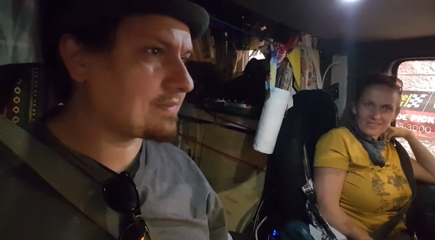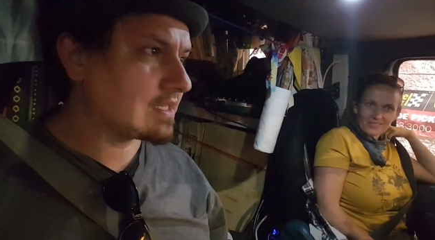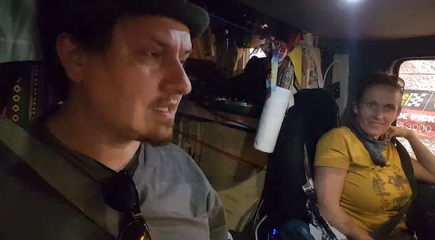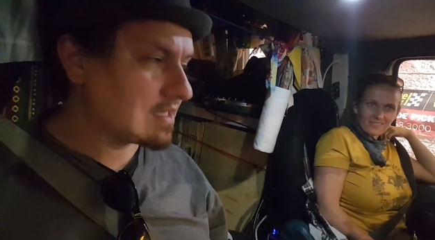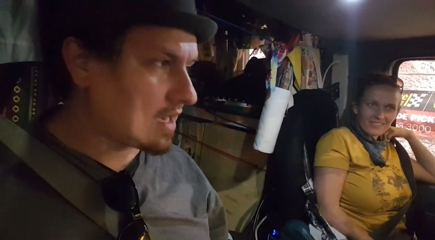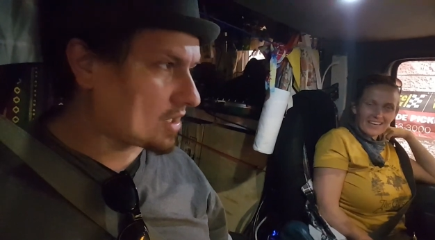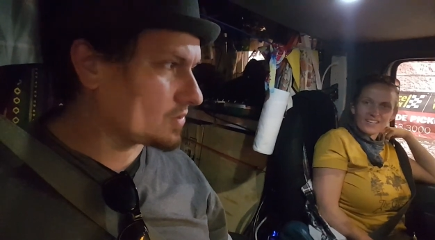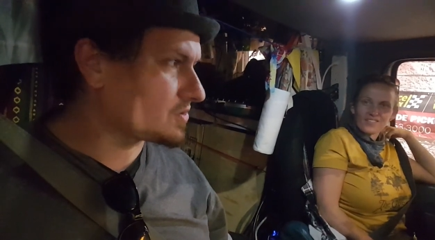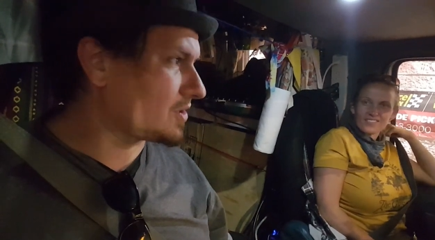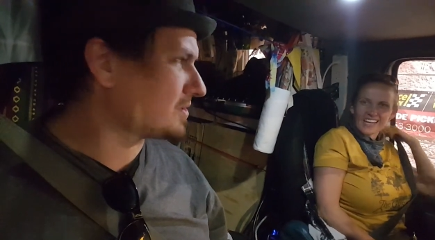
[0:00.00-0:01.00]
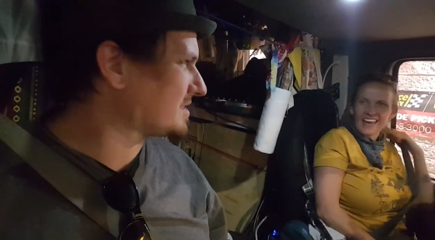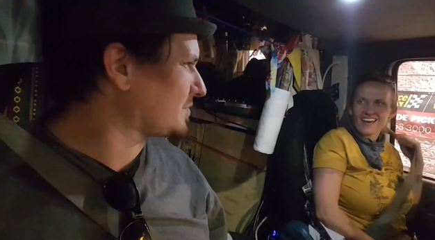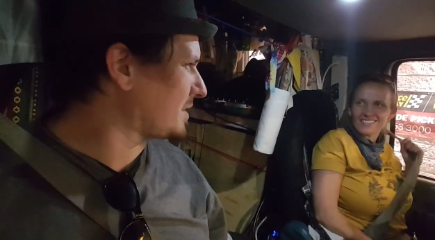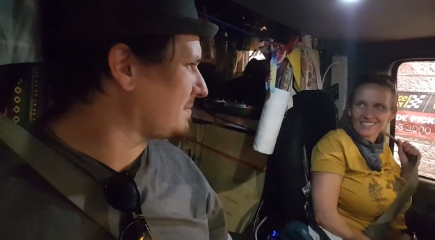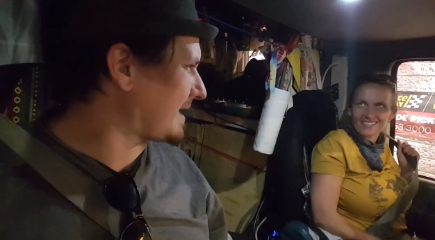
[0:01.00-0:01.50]
Speaker 1: Like, AutoZone is
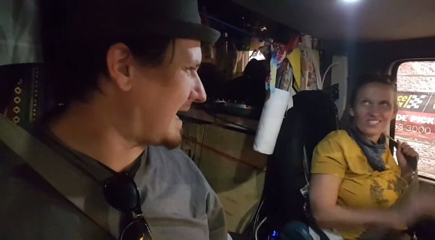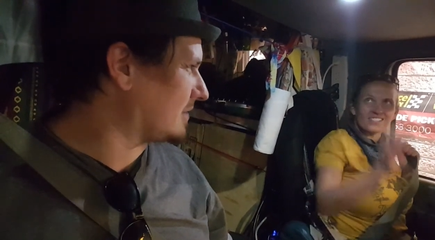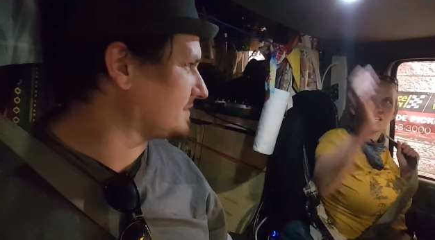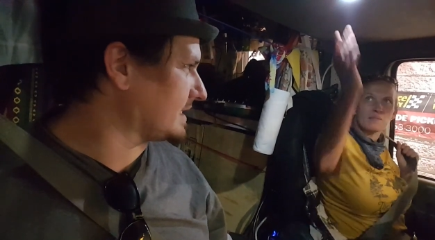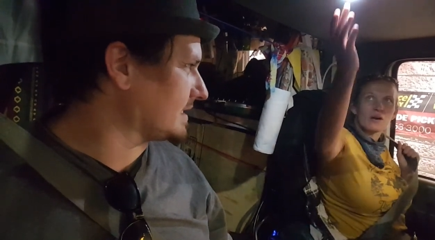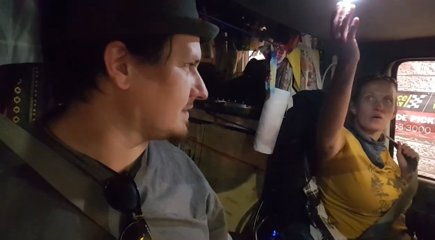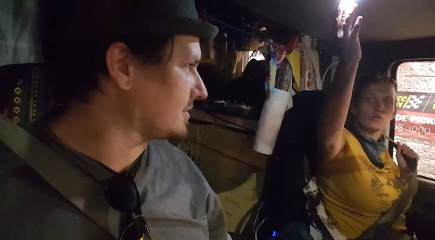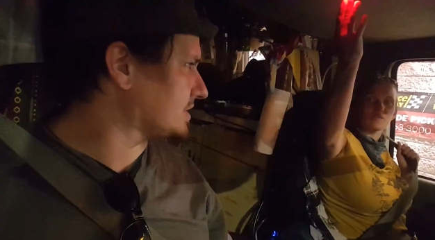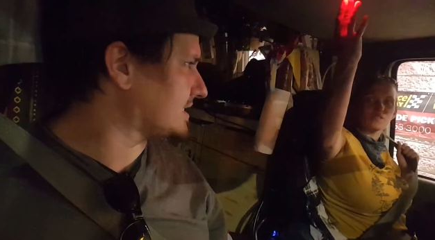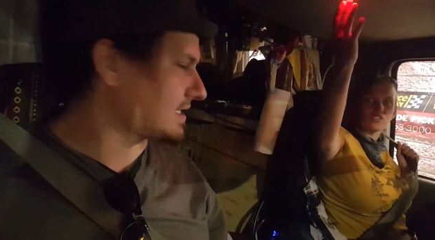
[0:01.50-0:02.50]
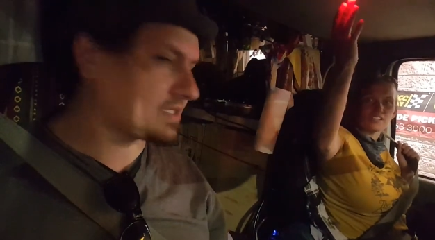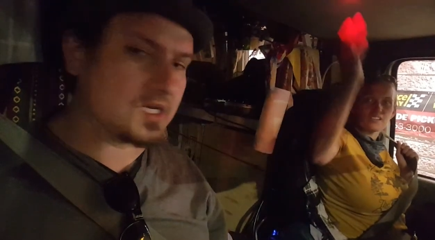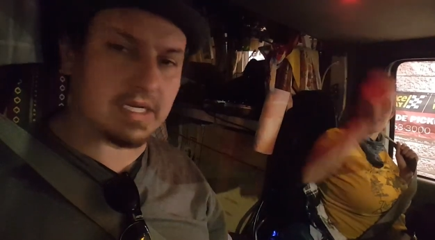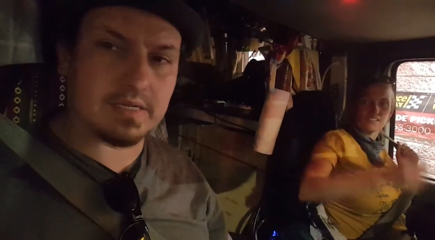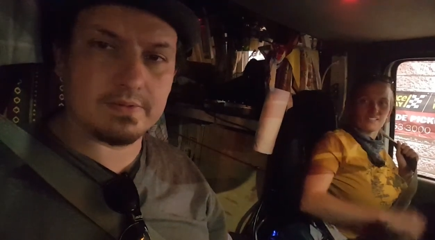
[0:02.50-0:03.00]
the one by Aldi, and they're just not as
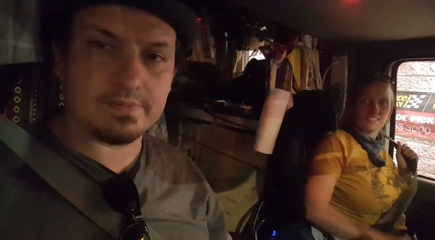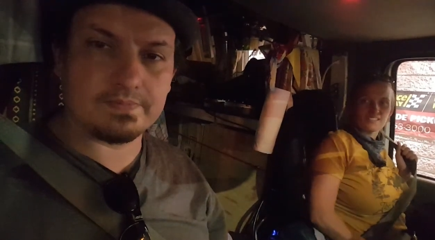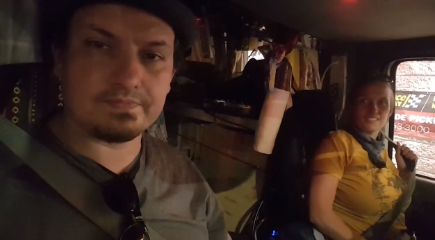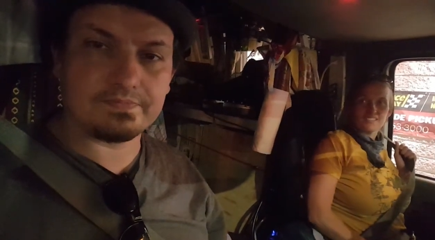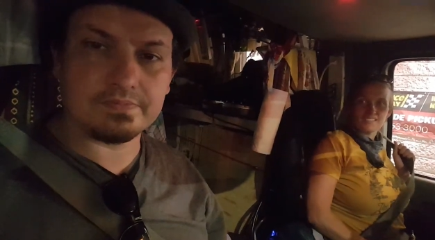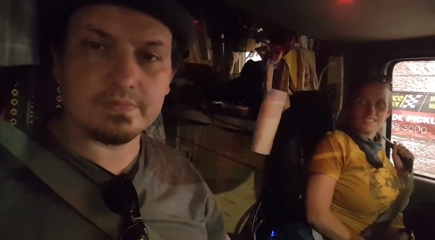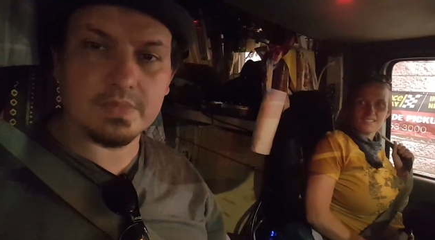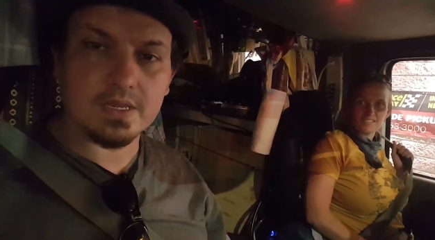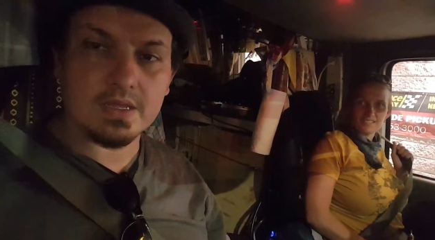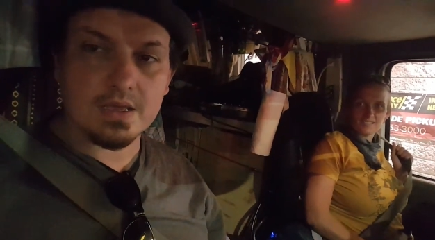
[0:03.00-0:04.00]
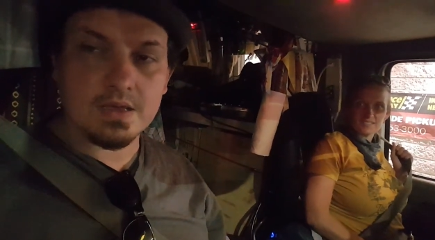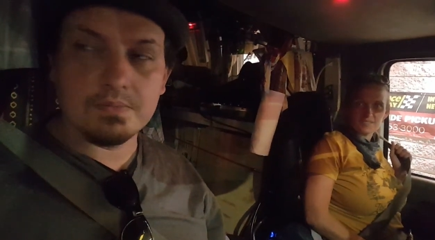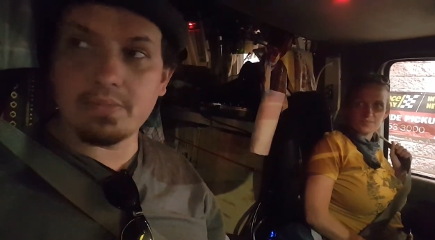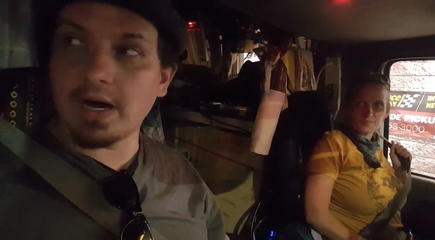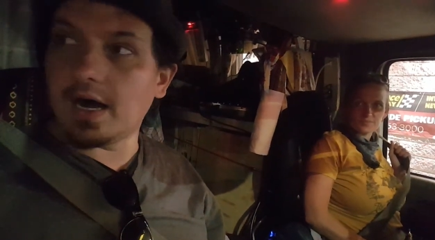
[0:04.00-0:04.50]
good.
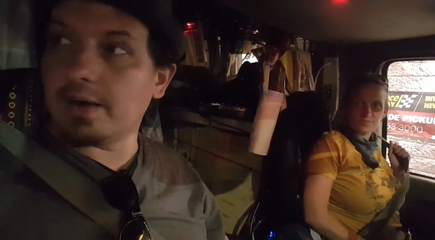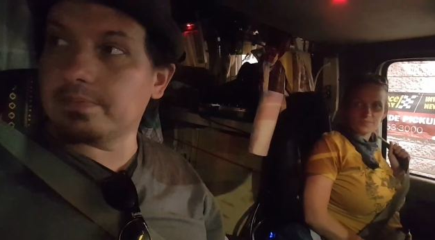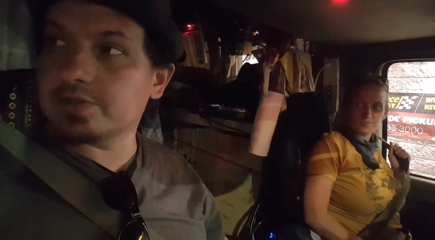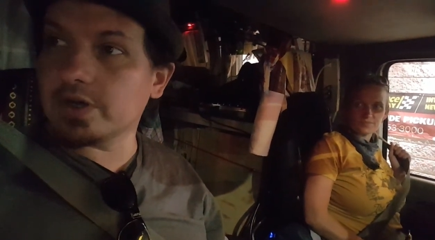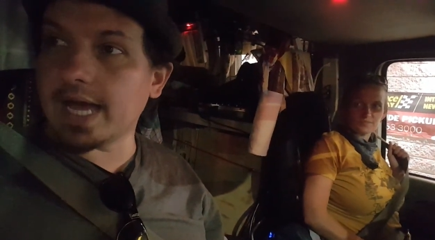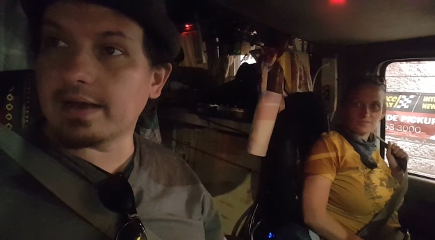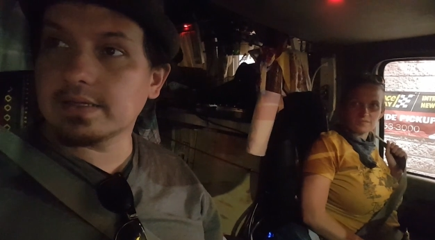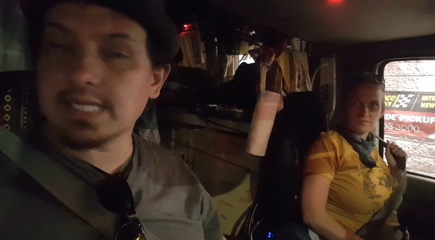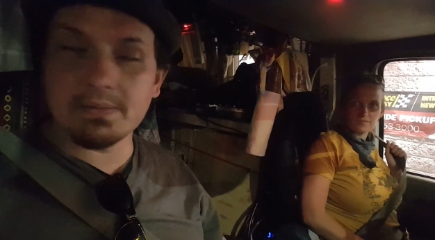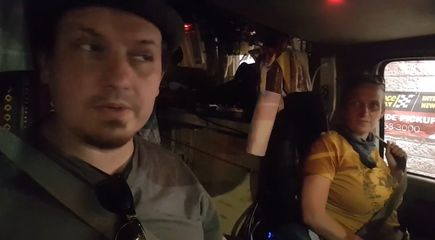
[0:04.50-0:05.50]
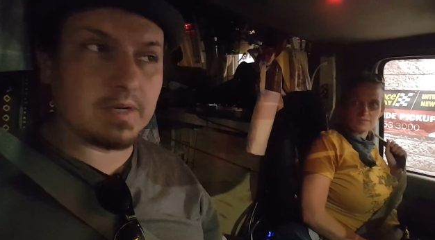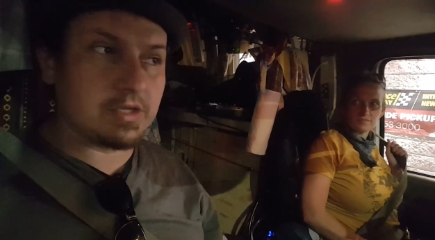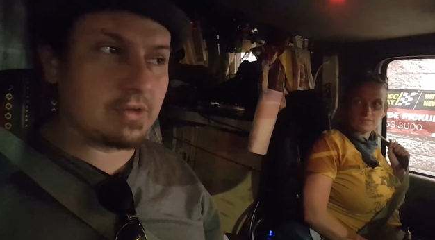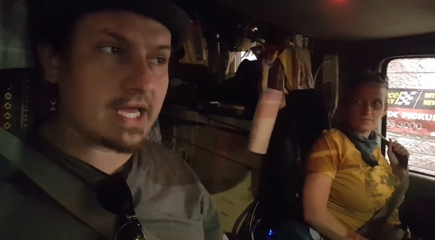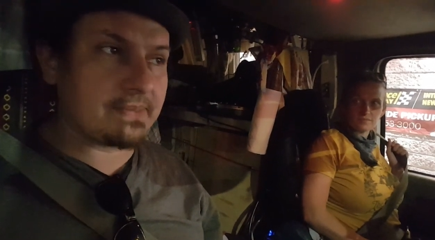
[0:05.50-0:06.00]
But so yeah, tell me, what
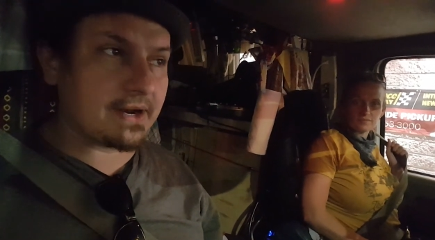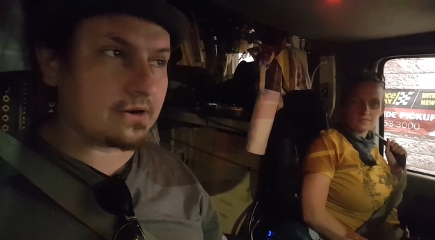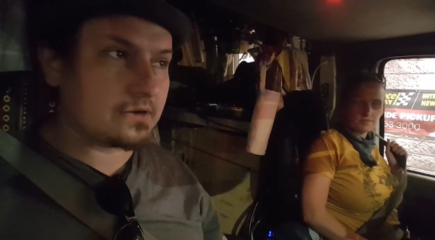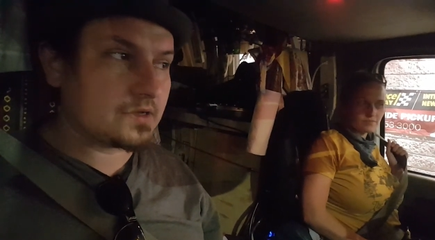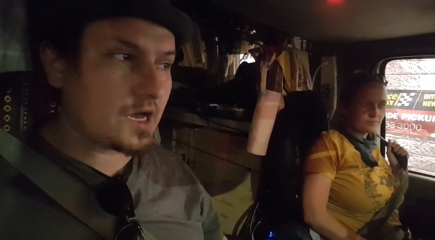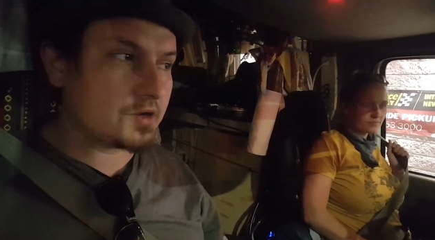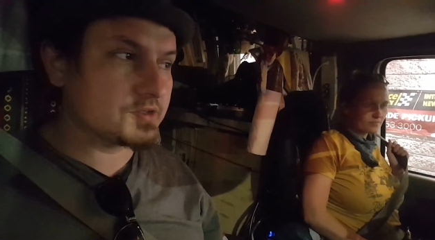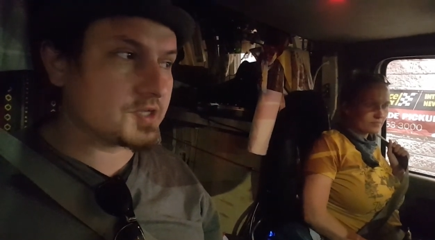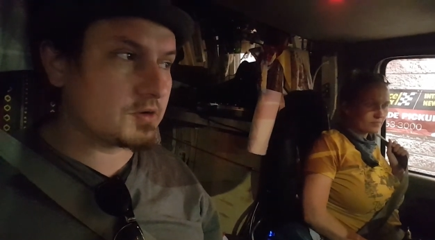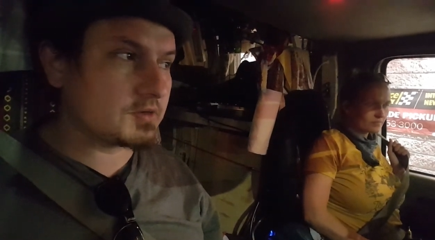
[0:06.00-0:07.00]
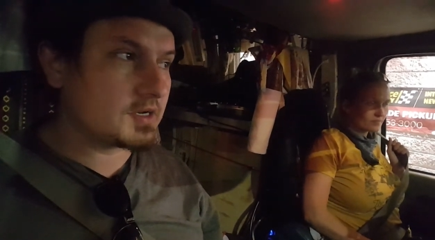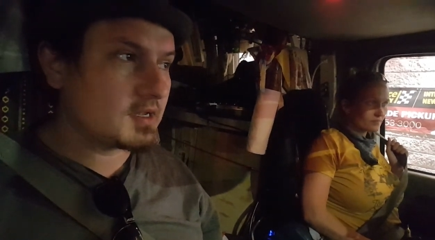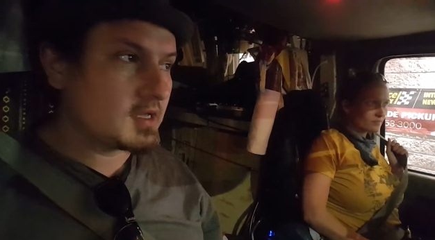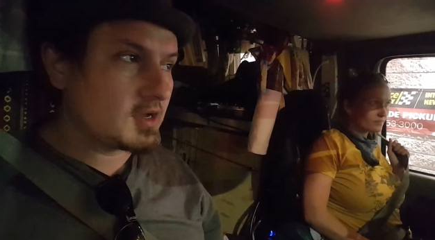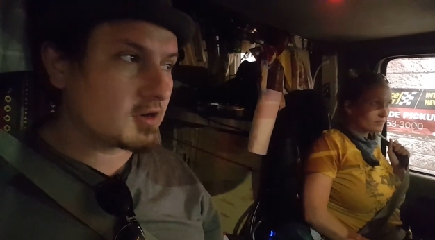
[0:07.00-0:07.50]
do you like better, AutoZone
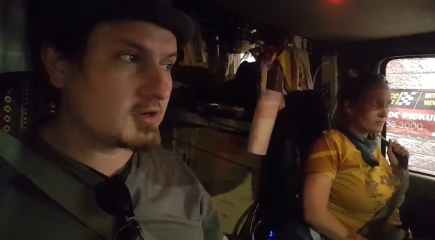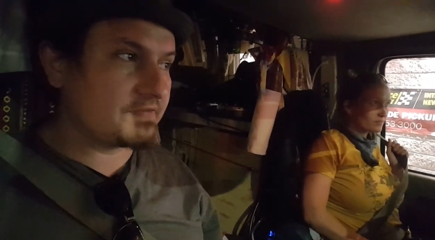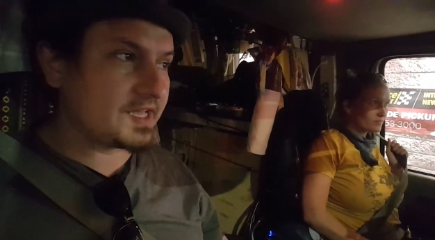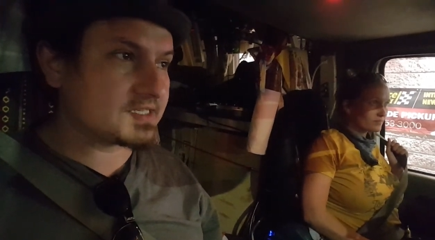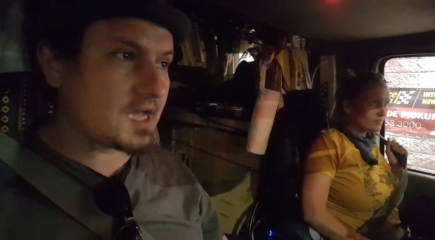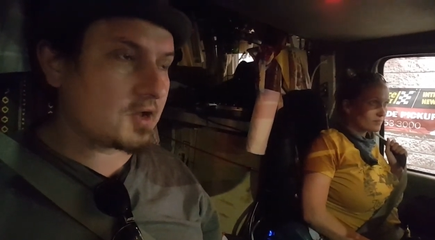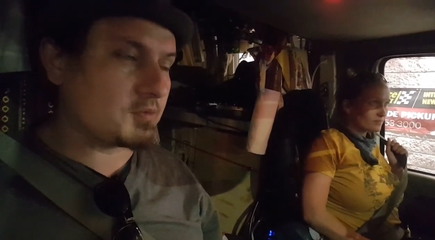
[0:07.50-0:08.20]
or Advanced Auto